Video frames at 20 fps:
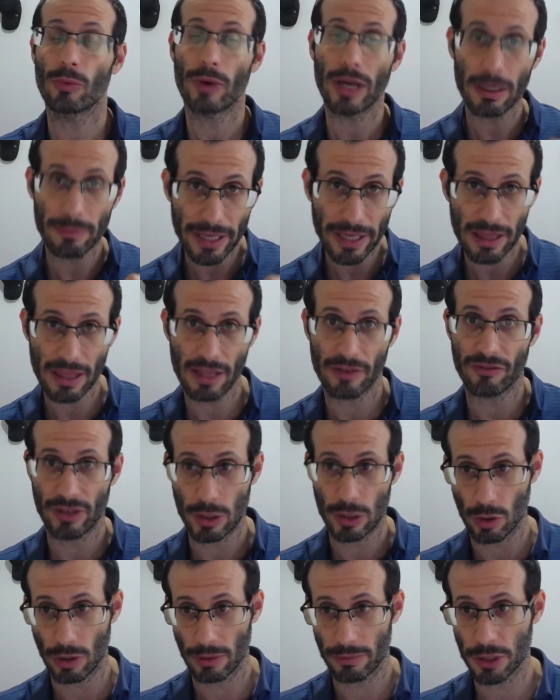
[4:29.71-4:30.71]
will be the
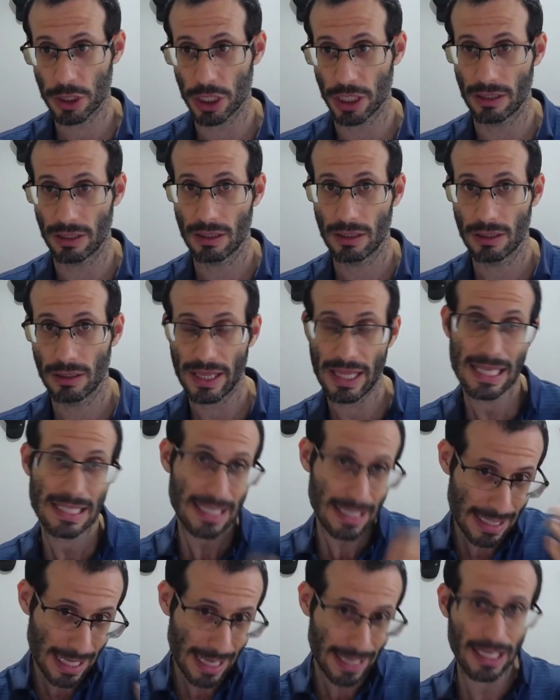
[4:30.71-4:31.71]
virtual machine. And that's
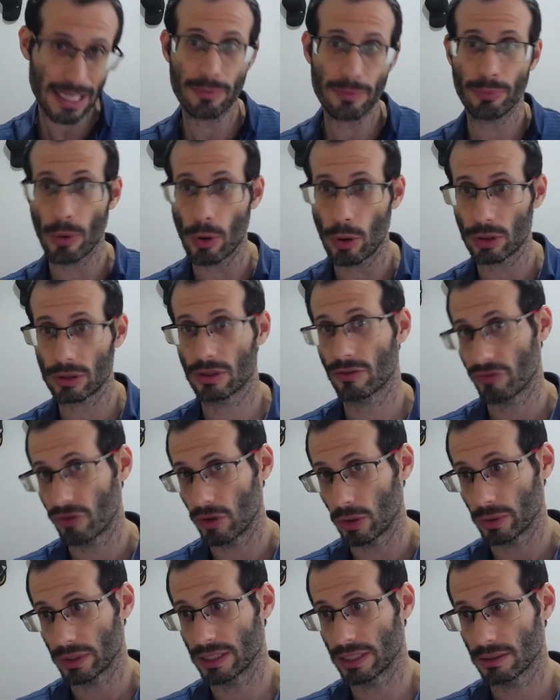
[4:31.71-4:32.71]
exactly port
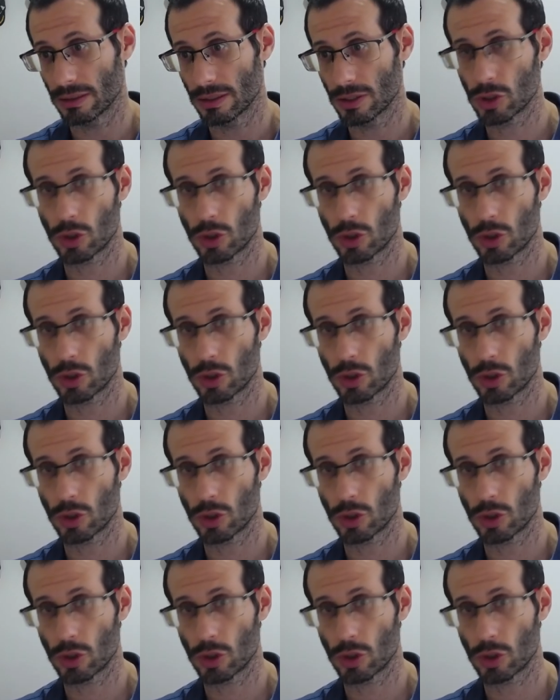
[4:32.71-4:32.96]
forwarding.